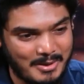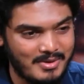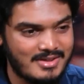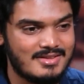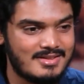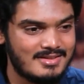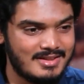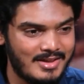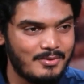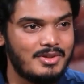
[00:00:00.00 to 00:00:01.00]
pleasure, sir,
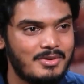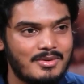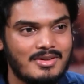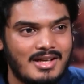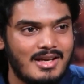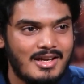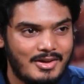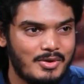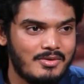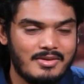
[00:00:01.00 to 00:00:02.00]
sitting with you.
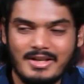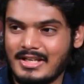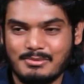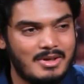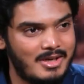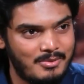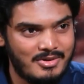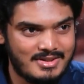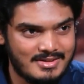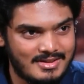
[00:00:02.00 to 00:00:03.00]
You have increased my
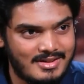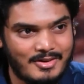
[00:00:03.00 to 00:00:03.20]
remuneration, sir.